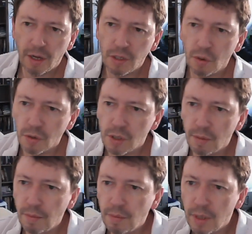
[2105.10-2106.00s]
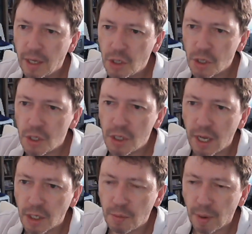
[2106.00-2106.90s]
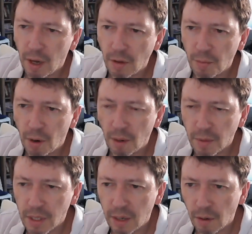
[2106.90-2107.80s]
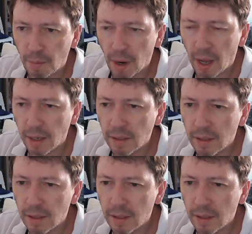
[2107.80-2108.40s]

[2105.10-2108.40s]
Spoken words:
is awesome. It just sits below the prime material plane.